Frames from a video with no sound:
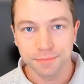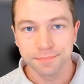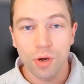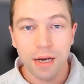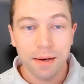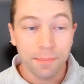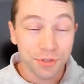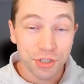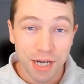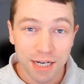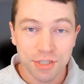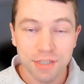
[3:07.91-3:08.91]
And when an
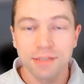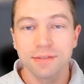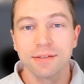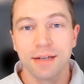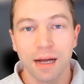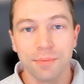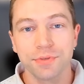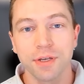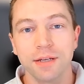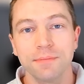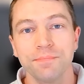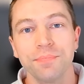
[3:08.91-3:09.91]
objection comes
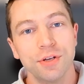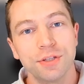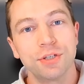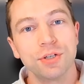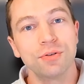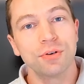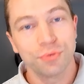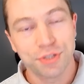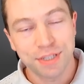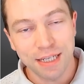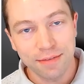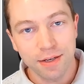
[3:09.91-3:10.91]
in, you need to
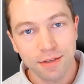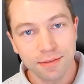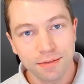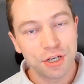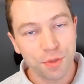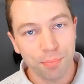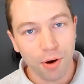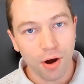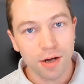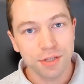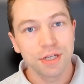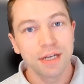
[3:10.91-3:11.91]
receive it, you need to
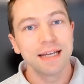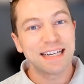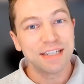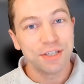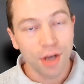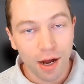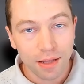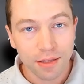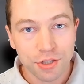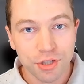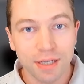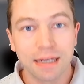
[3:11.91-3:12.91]
pause,
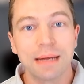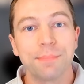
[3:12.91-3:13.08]
acknowledge it,